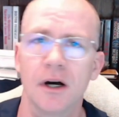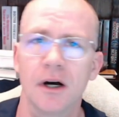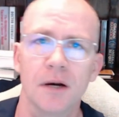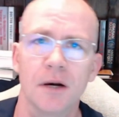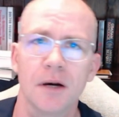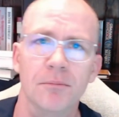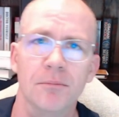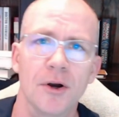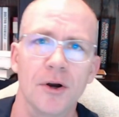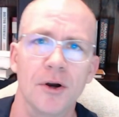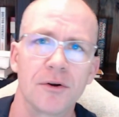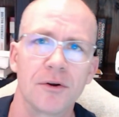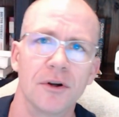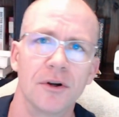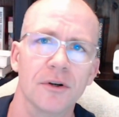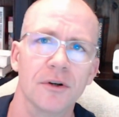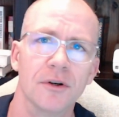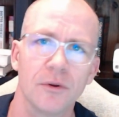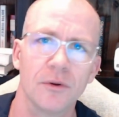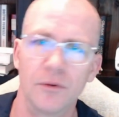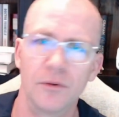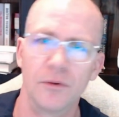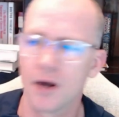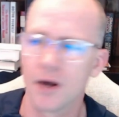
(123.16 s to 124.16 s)
broker
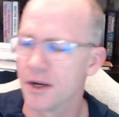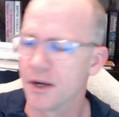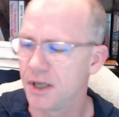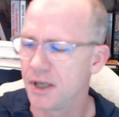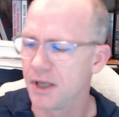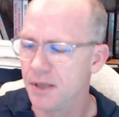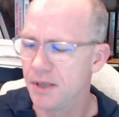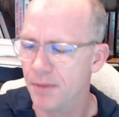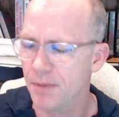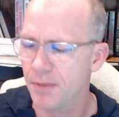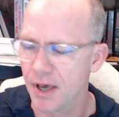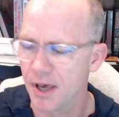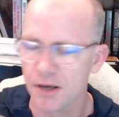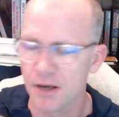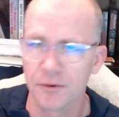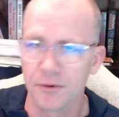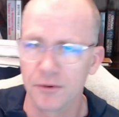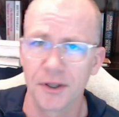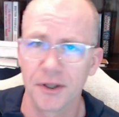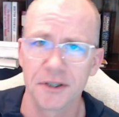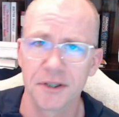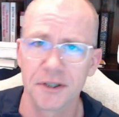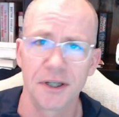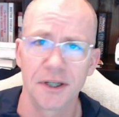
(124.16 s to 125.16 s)
or on eBay or
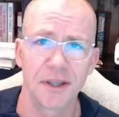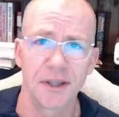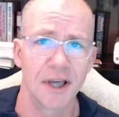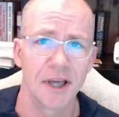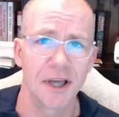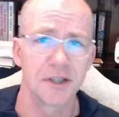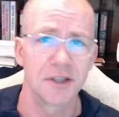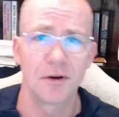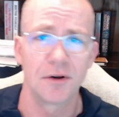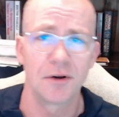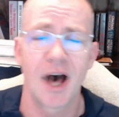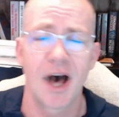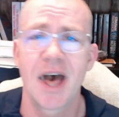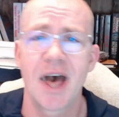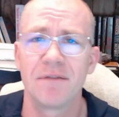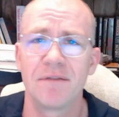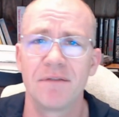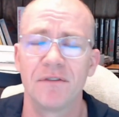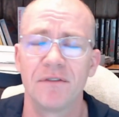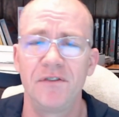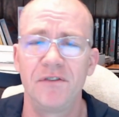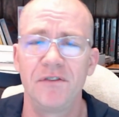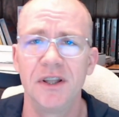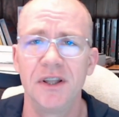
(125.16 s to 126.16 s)
things like that. So I have
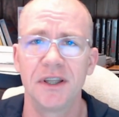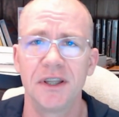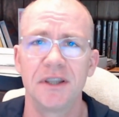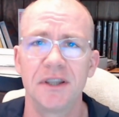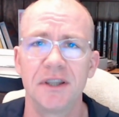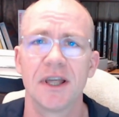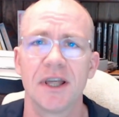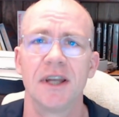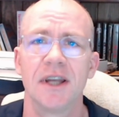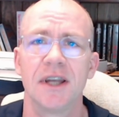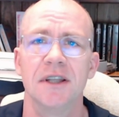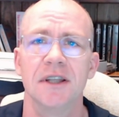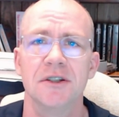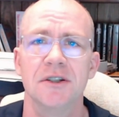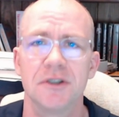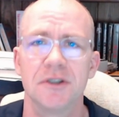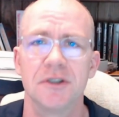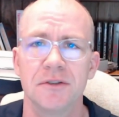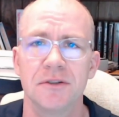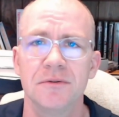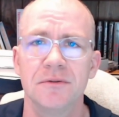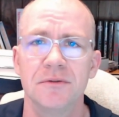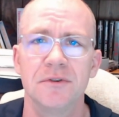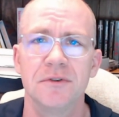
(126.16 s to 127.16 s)
the feeling that in
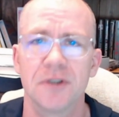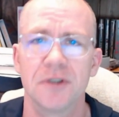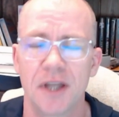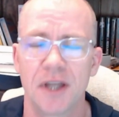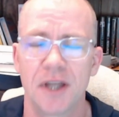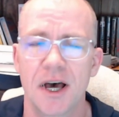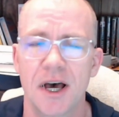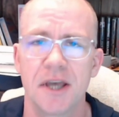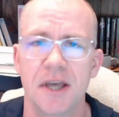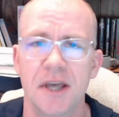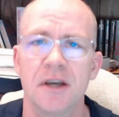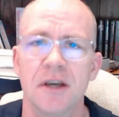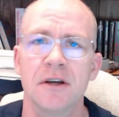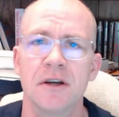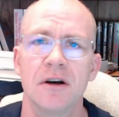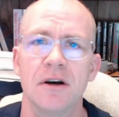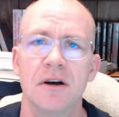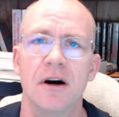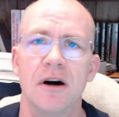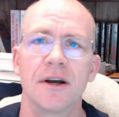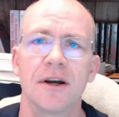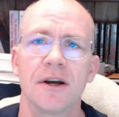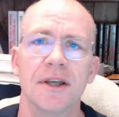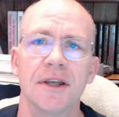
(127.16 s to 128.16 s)
June, July,
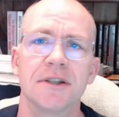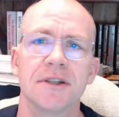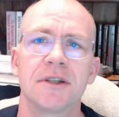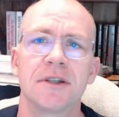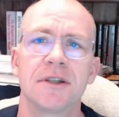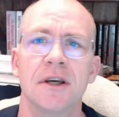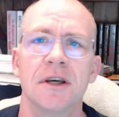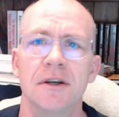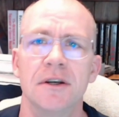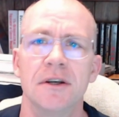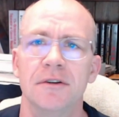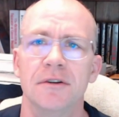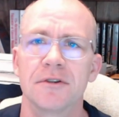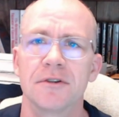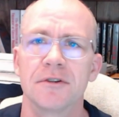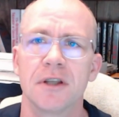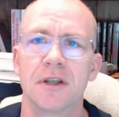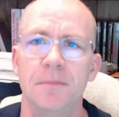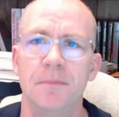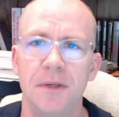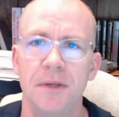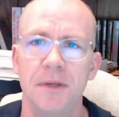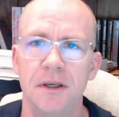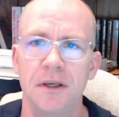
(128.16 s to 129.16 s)
August, there's
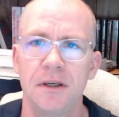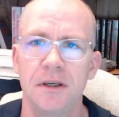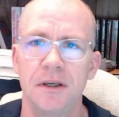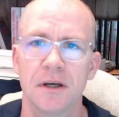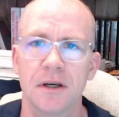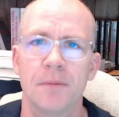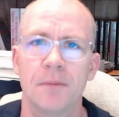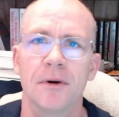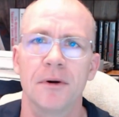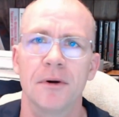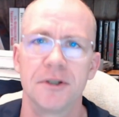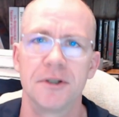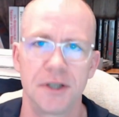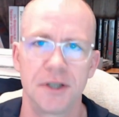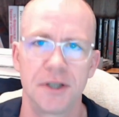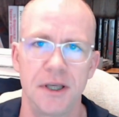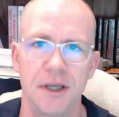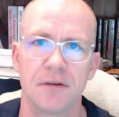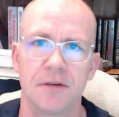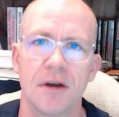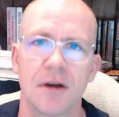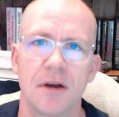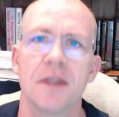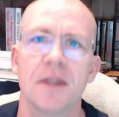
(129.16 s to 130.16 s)
going to be a bunch of
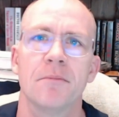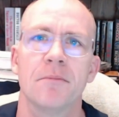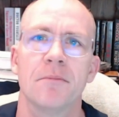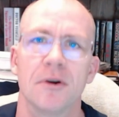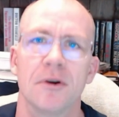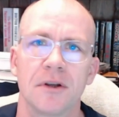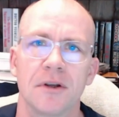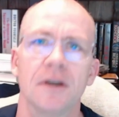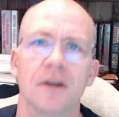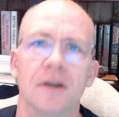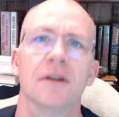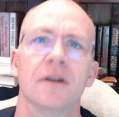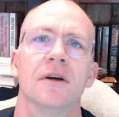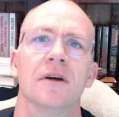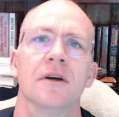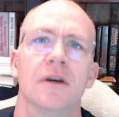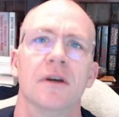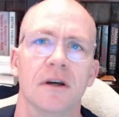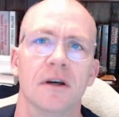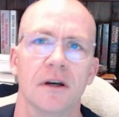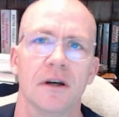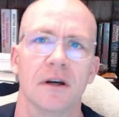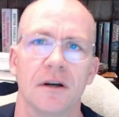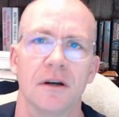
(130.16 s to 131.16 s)
gear on the market
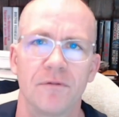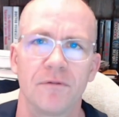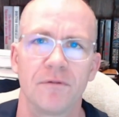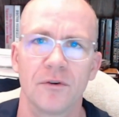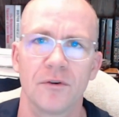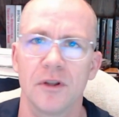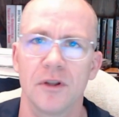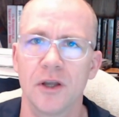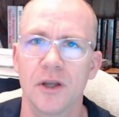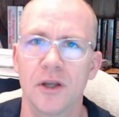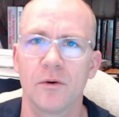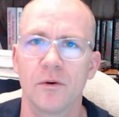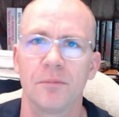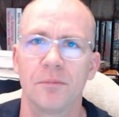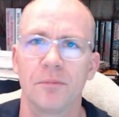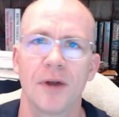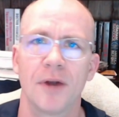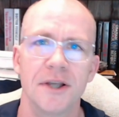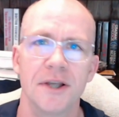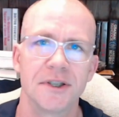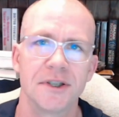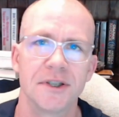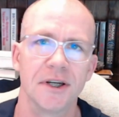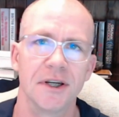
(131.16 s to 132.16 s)
for a lower
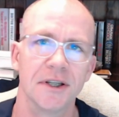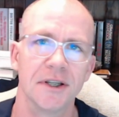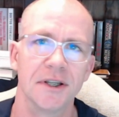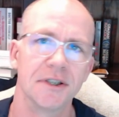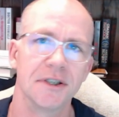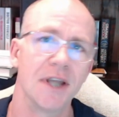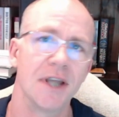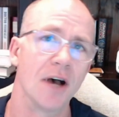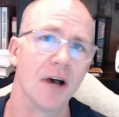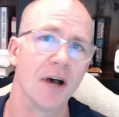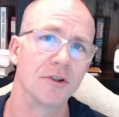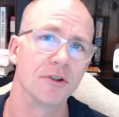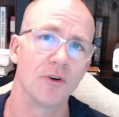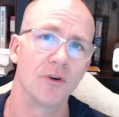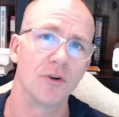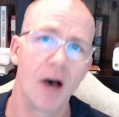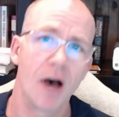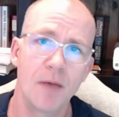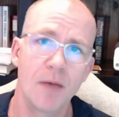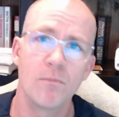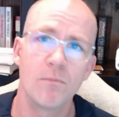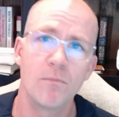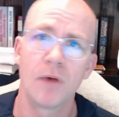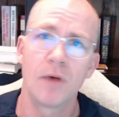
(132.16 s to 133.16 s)
price than it is now. So
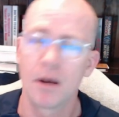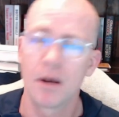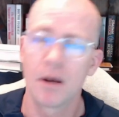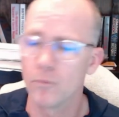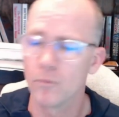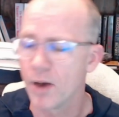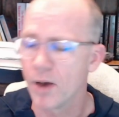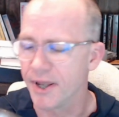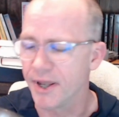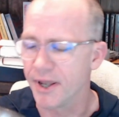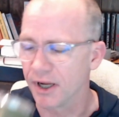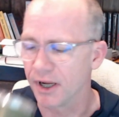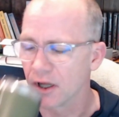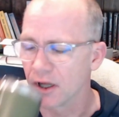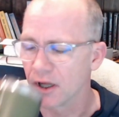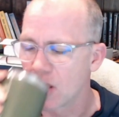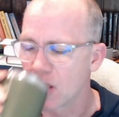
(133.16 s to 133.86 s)
I'm waiting.